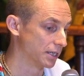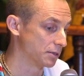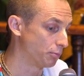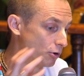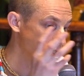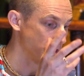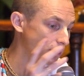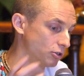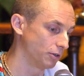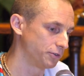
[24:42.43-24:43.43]
has a
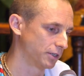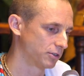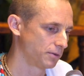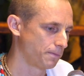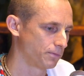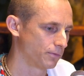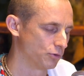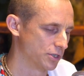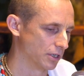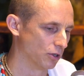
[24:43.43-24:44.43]
personal contact
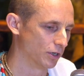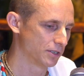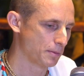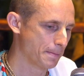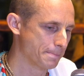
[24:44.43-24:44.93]
with the Lord.